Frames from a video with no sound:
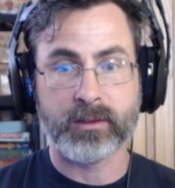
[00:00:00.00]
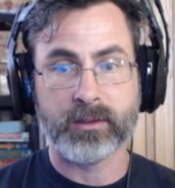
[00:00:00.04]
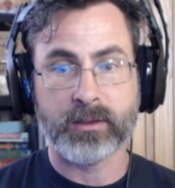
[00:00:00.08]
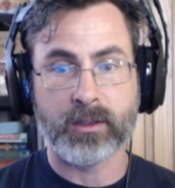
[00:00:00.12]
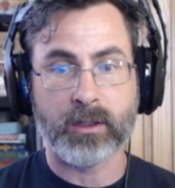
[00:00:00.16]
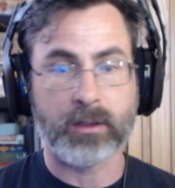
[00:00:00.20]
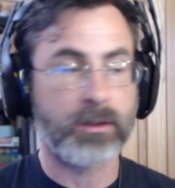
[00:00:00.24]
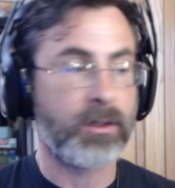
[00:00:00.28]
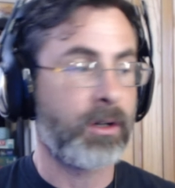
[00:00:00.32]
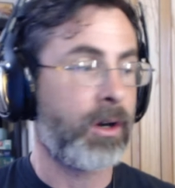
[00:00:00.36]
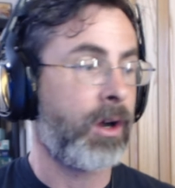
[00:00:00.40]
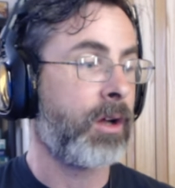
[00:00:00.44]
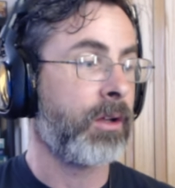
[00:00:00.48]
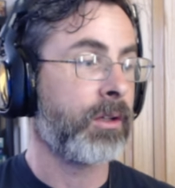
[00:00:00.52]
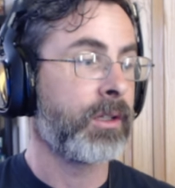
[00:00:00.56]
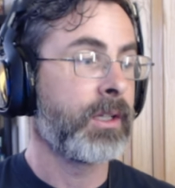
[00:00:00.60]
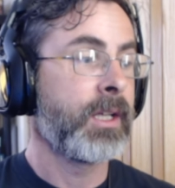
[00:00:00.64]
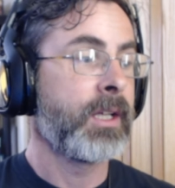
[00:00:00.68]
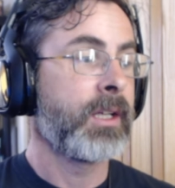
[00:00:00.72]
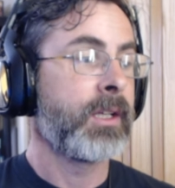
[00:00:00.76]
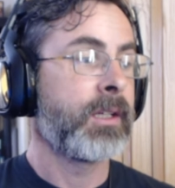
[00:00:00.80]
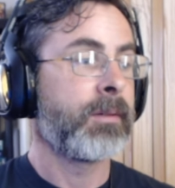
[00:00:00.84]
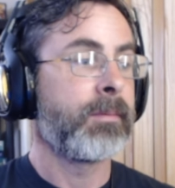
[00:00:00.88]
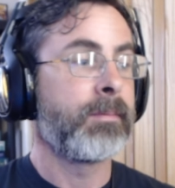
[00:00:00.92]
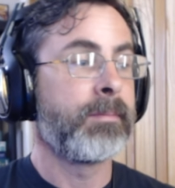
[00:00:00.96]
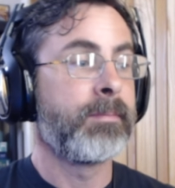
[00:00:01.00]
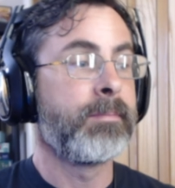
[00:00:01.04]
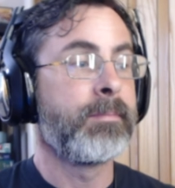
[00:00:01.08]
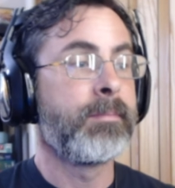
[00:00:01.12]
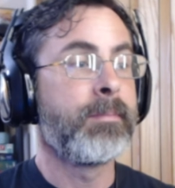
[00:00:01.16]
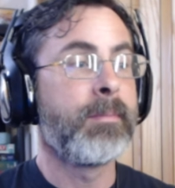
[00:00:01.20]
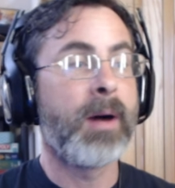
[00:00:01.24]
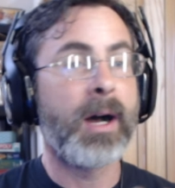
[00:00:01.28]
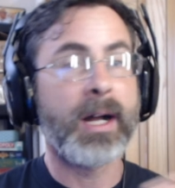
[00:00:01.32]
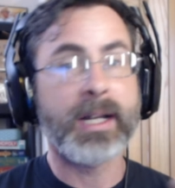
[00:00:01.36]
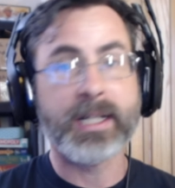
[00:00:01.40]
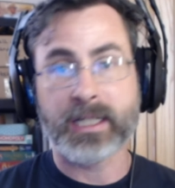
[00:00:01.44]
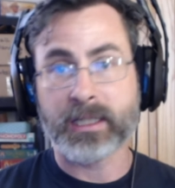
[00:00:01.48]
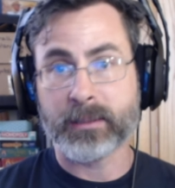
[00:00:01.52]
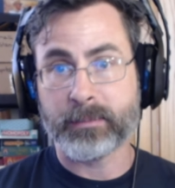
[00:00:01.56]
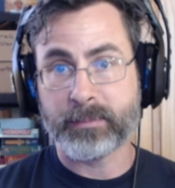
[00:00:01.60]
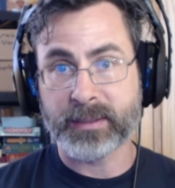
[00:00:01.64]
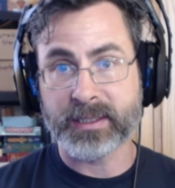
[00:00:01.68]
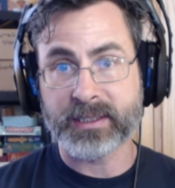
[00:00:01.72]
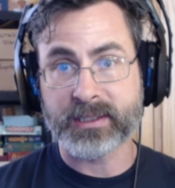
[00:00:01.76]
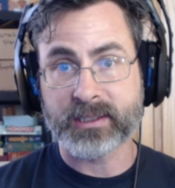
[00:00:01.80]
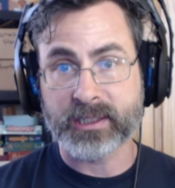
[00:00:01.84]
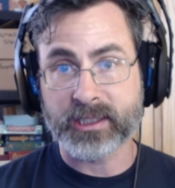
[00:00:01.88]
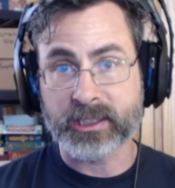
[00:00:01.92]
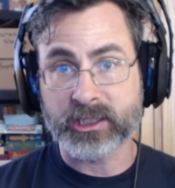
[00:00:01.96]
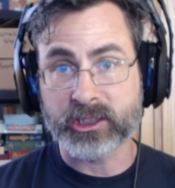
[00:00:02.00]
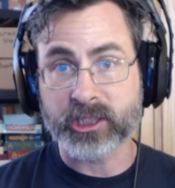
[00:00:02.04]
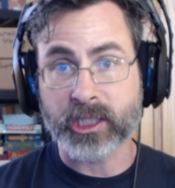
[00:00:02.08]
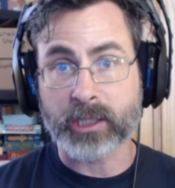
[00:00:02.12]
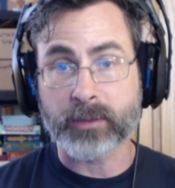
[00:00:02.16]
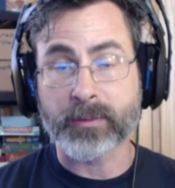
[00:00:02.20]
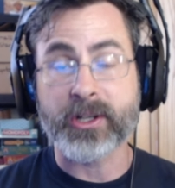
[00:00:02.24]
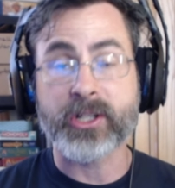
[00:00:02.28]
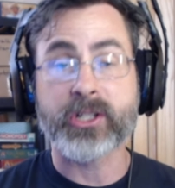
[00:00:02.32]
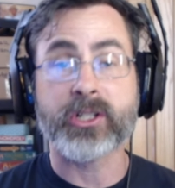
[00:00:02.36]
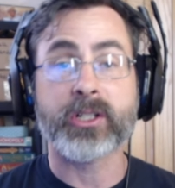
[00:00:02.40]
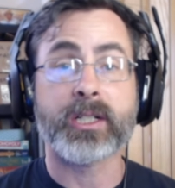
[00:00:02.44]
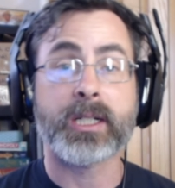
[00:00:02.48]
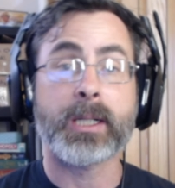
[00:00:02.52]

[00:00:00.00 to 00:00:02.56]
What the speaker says: or all money, BC generation,